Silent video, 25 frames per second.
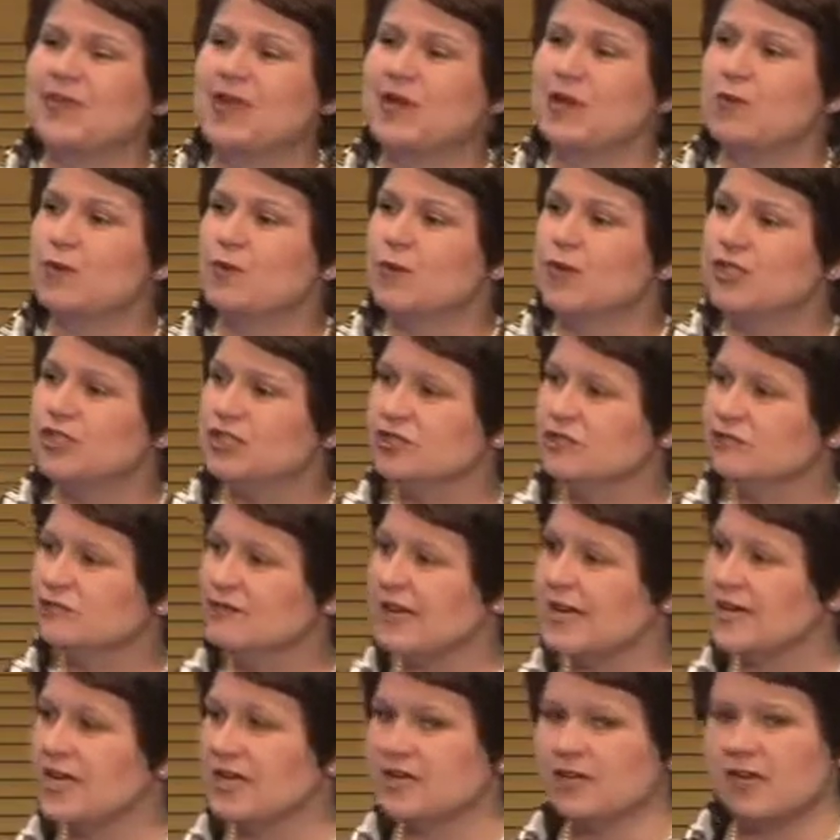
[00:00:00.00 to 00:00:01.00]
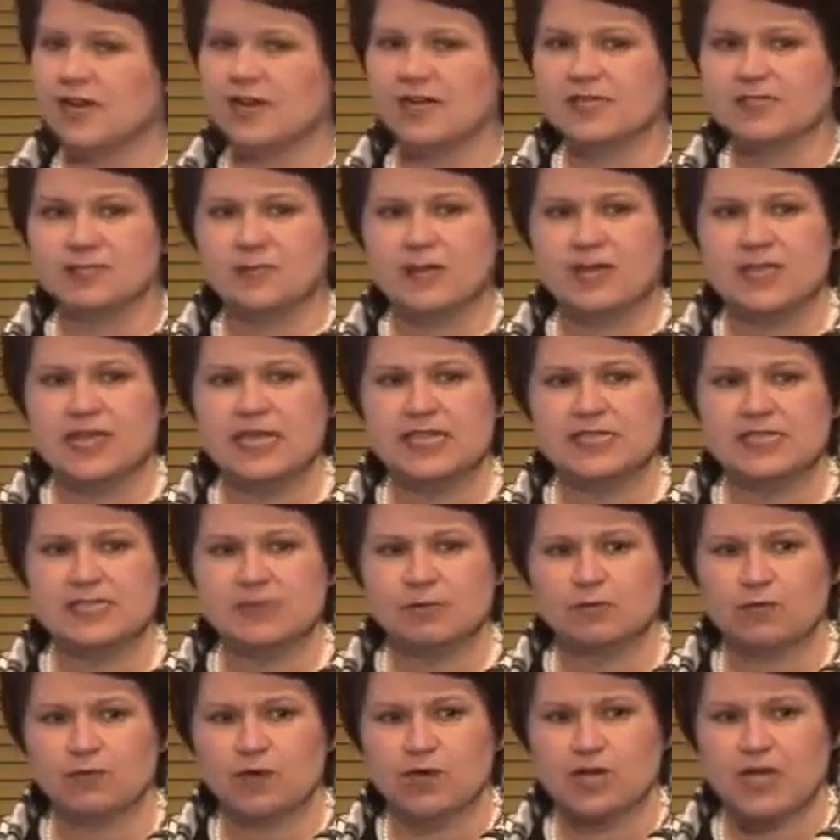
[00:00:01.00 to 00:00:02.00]
We do recognise we need to
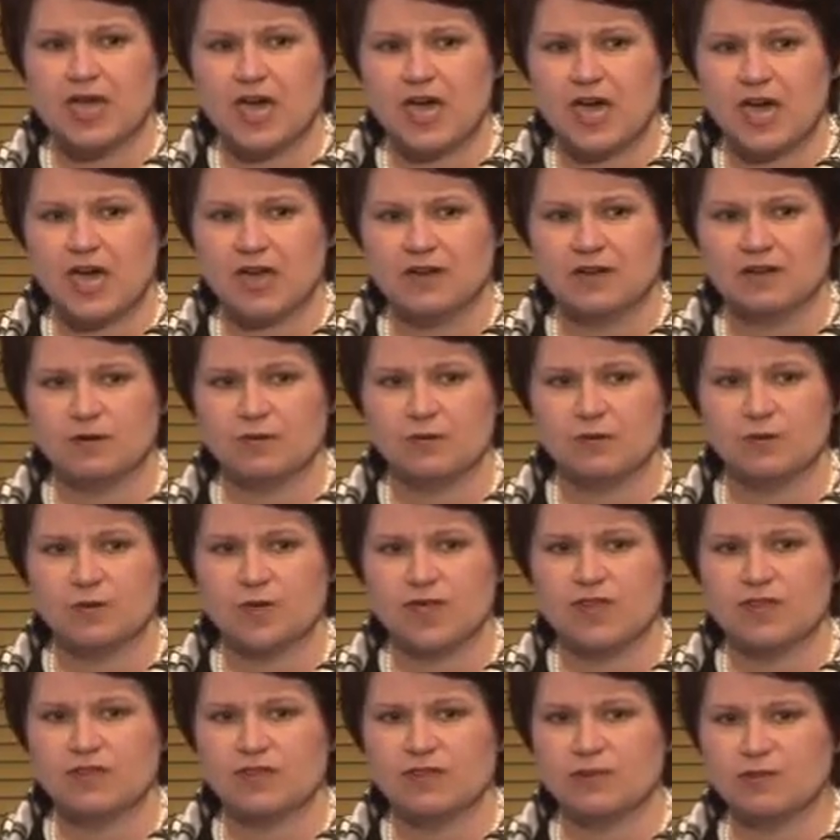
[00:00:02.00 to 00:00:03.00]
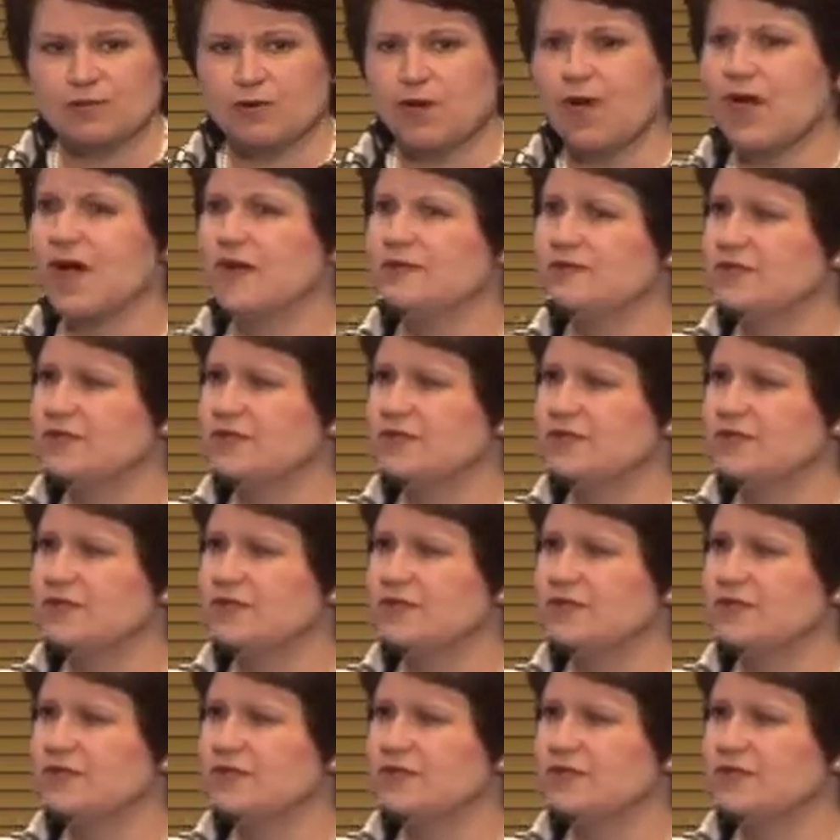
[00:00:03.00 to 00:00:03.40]
work harder with the private